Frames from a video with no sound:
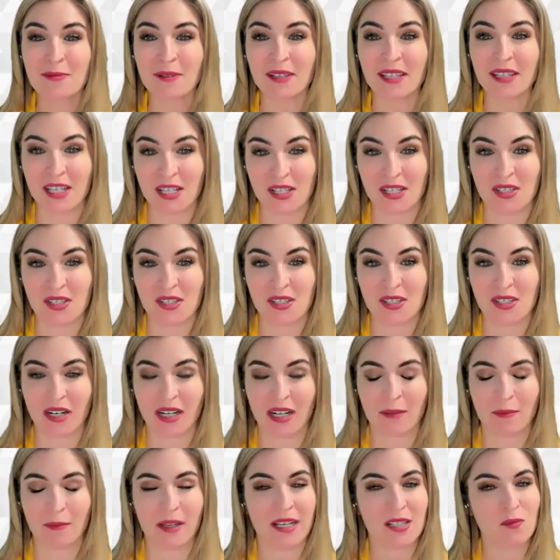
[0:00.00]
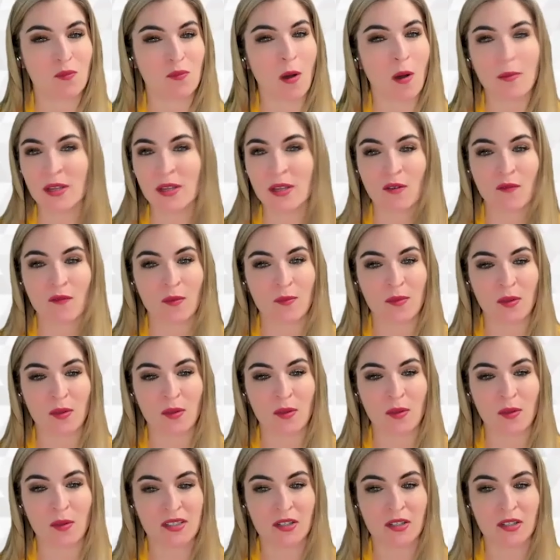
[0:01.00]
really concerning because what we know from the
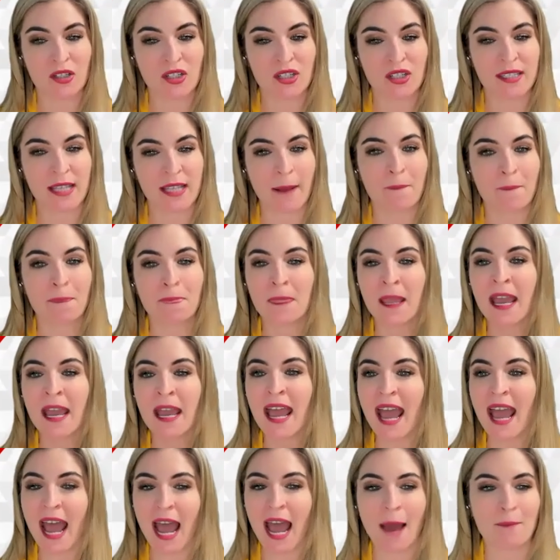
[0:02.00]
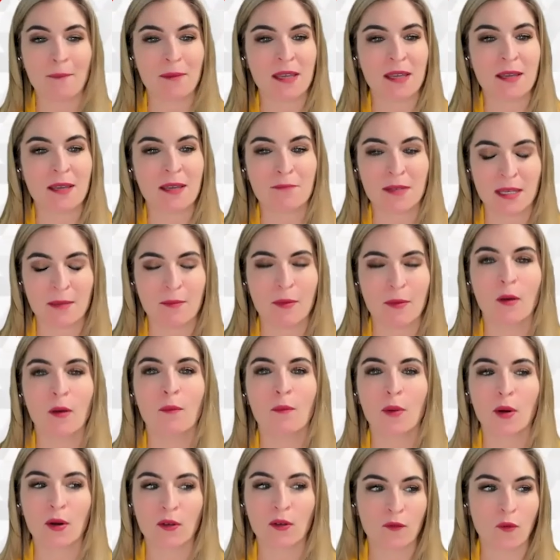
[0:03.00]
research is that happy people
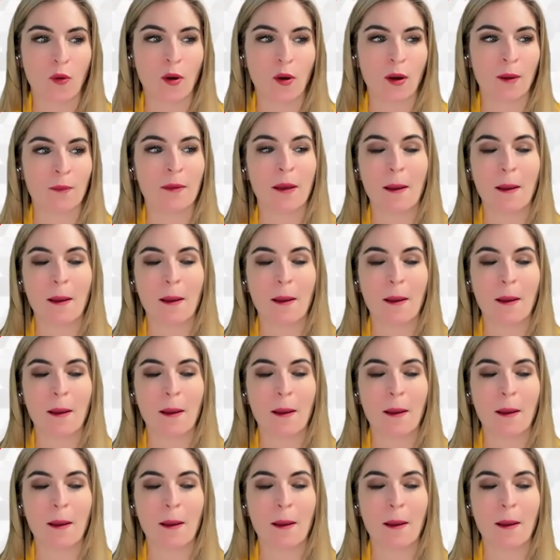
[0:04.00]
perform